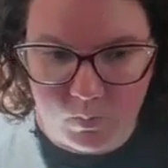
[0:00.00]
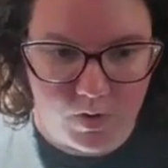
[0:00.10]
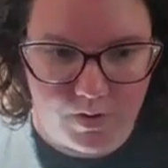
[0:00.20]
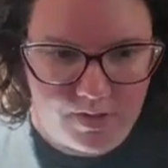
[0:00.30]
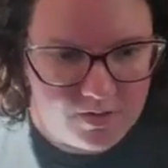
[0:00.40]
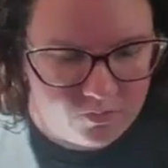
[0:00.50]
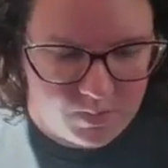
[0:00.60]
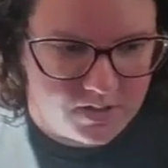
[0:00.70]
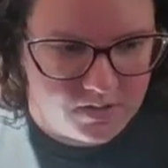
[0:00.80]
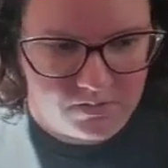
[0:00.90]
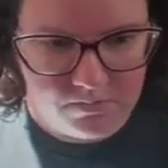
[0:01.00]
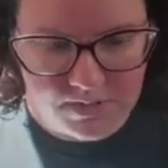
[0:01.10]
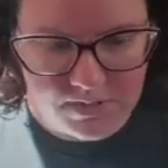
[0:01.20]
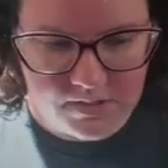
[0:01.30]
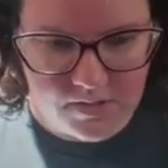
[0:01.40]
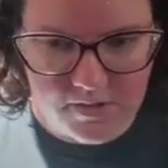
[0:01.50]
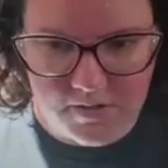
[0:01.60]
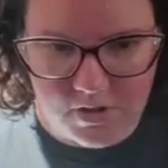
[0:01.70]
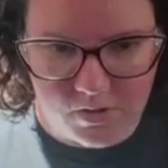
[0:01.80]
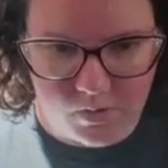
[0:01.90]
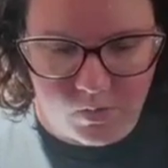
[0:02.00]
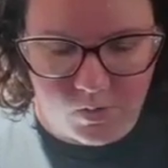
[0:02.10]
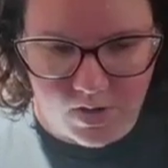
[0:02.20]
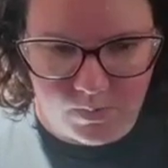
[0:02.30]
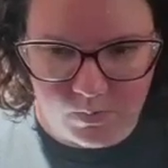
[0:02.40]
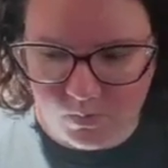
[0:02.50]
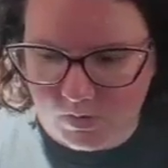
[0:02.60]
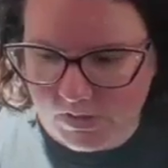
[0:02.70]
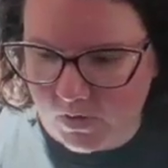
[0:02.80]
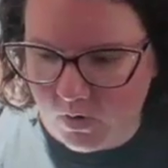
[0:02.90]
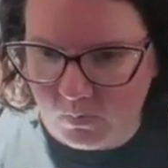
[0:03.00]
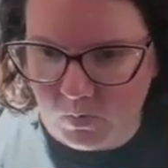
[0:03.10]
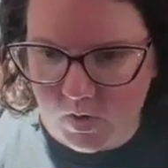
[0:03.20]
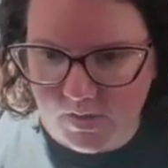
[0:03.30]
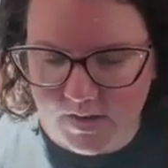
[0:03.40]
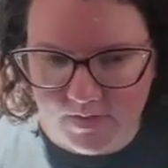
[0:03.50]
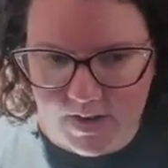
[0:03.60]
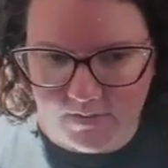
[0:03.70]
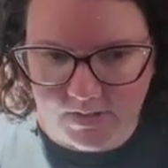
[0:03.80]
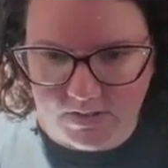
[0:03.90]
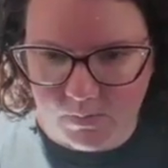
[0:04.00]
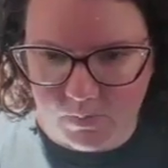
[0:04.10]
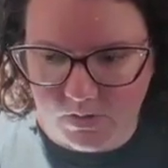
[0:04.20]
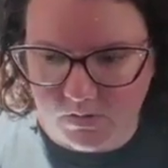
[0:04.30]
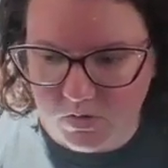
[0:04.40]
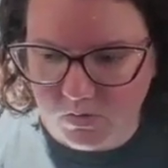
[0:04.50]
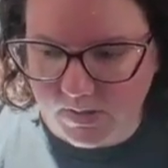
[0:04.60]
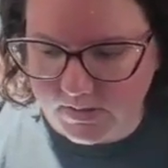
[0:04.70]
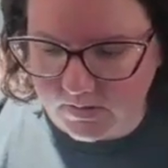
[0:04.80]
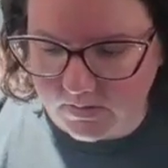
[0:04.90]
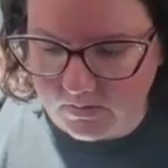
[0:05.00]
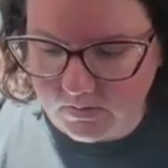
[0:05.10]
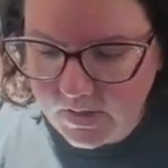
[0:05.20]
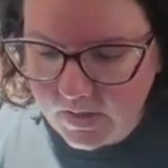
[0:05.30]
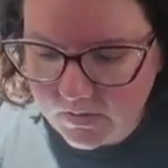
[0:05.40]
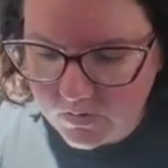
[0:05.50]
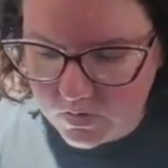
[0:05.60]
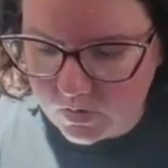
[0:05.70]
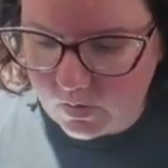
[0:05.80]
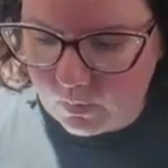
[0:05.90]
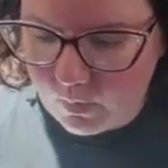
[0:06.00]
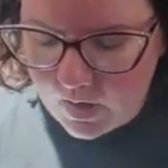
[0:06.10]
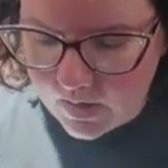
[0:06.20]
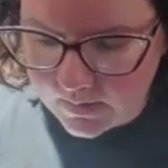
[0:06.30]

worthy of being listened to, or I'm worthy of having someone to listen to.